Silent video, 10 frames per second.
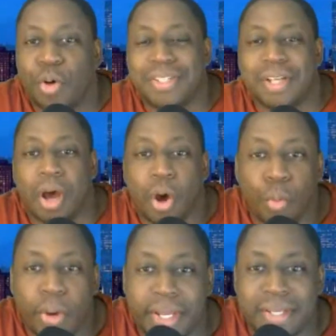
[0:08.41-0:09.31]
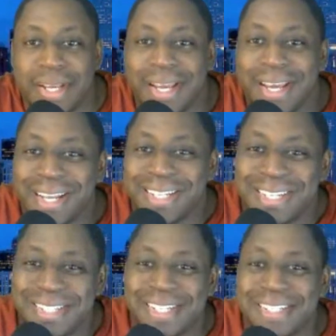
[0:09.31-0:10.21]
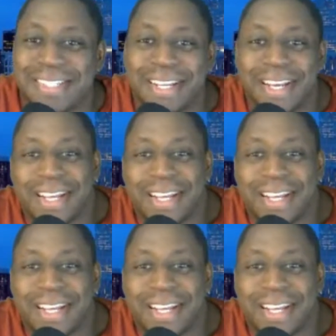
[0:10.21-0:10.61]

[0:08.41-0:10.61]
As always, this is